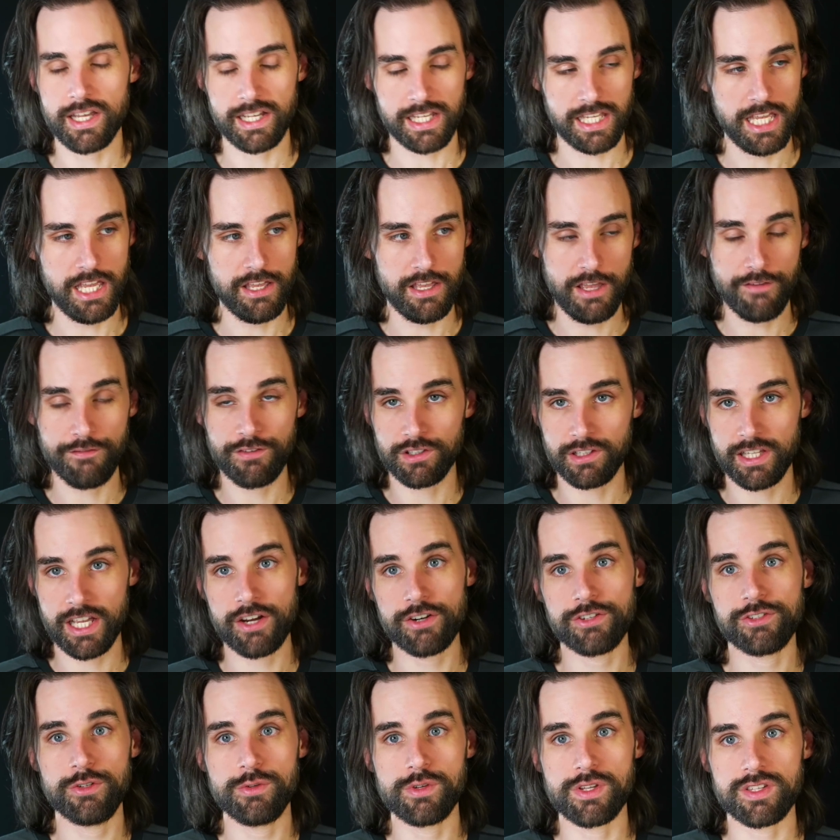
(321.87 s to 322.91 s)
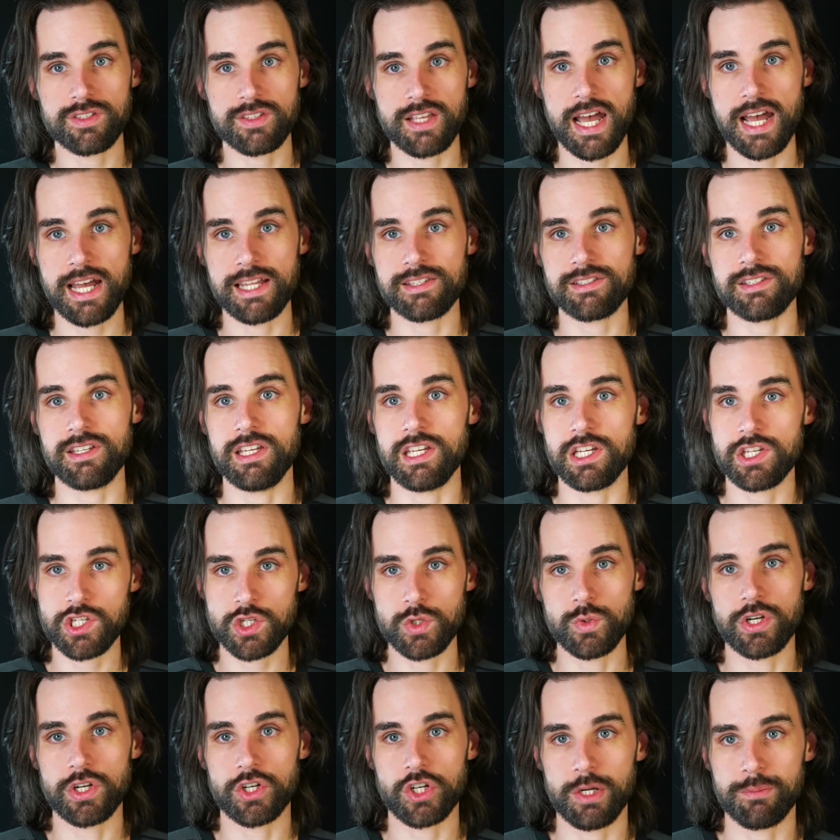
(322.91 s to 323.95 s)
like, if a layer two decides to
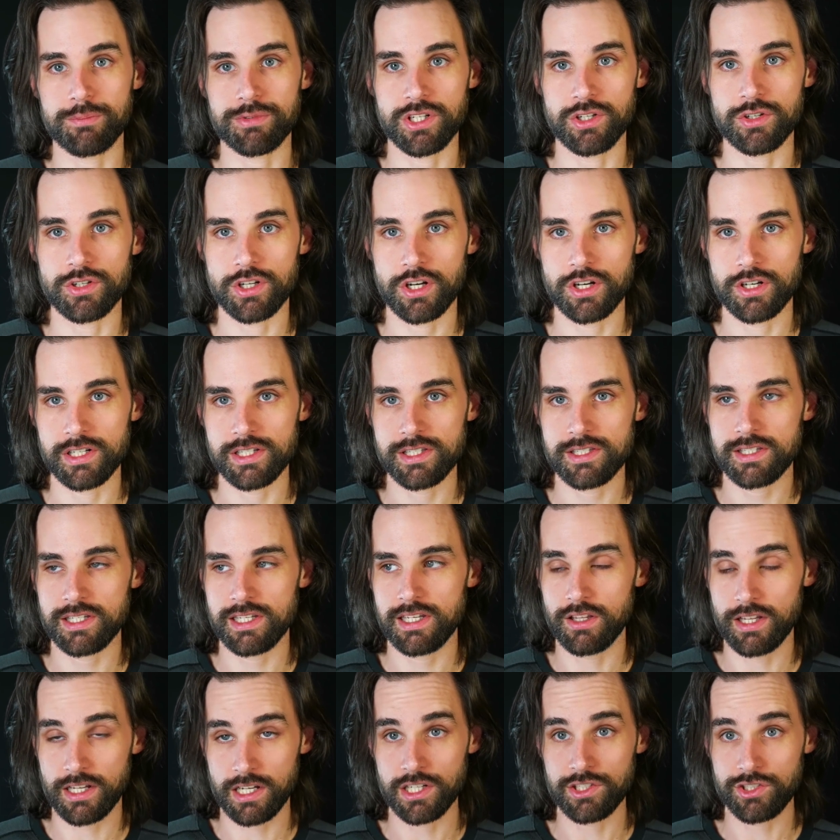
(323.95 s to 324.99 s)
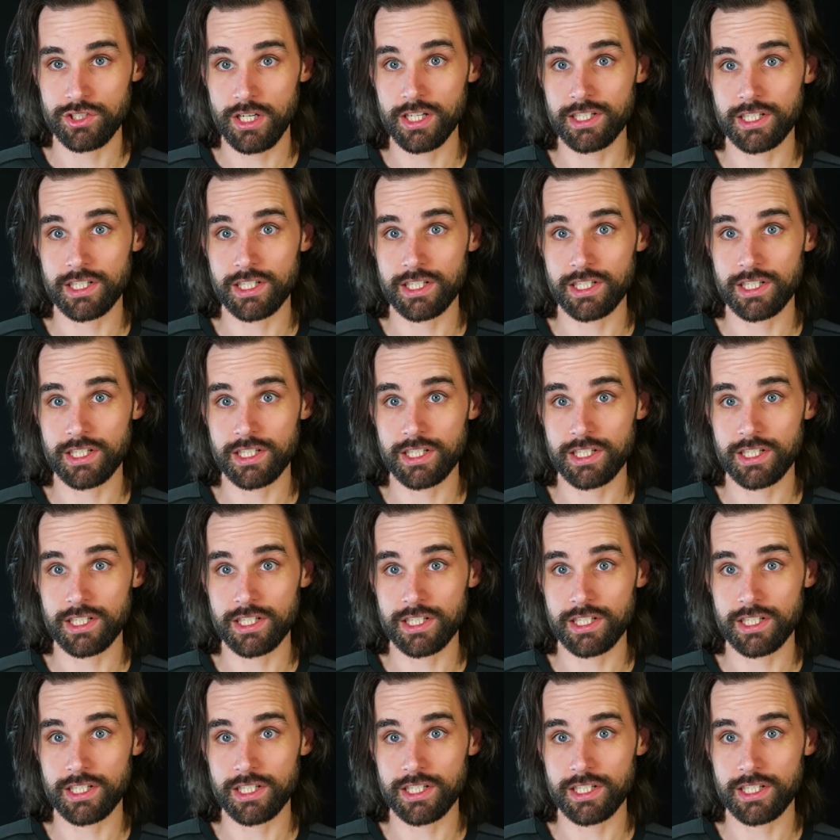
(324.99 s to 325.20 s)
issue a cryptocurrency, like a,